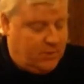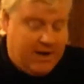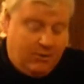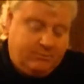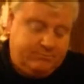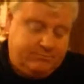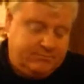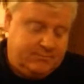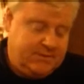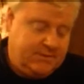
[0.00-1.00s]
Wow.
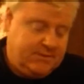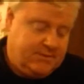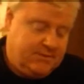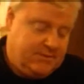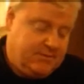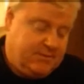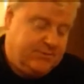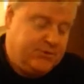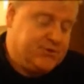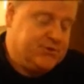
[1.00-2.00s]

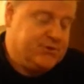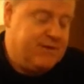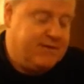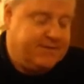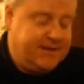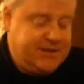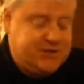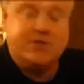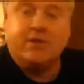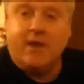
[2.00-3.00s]
And of course the
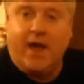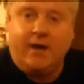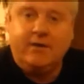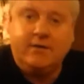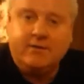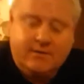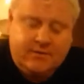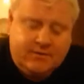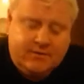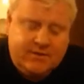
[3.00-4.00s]
revelation then
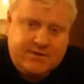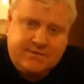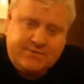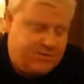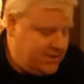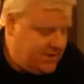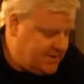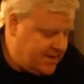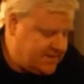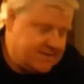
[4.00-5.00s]
is if the
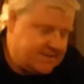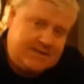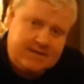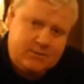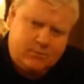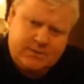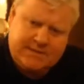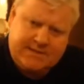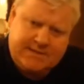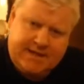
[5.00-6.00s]
3 jacks there,
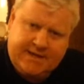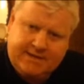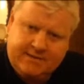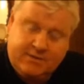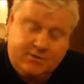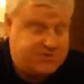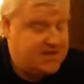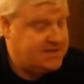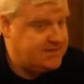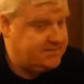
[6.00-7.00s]
what's in the hand? Because
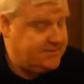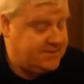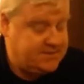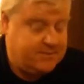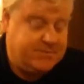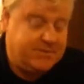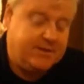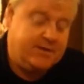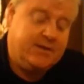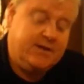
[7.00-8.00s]
they can still feel
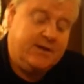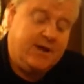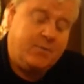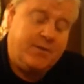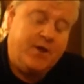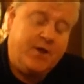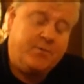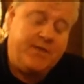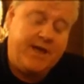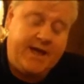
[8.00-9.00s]
something, and when they
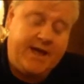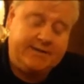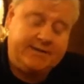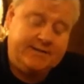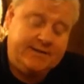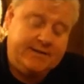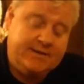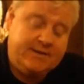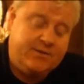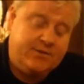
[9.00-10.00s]
open their hand,
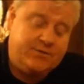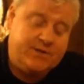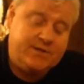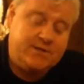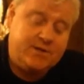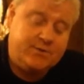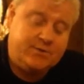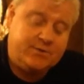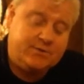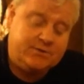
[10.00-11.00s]
the 3
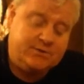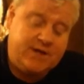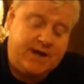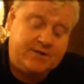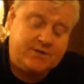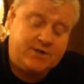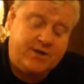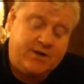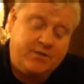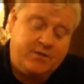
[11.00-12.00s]
so-called jacks
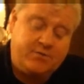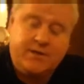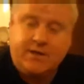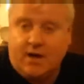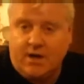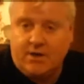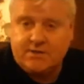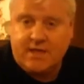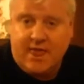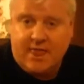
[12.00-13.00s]
are now the 3
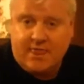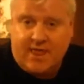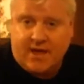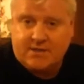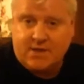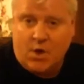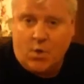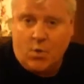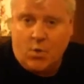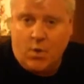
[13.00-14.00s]
cards that
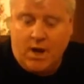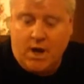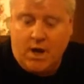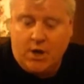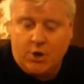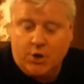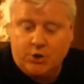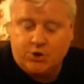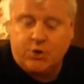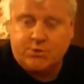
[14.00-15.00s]
were
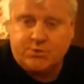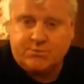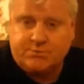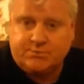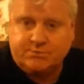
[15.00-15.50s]
chosen.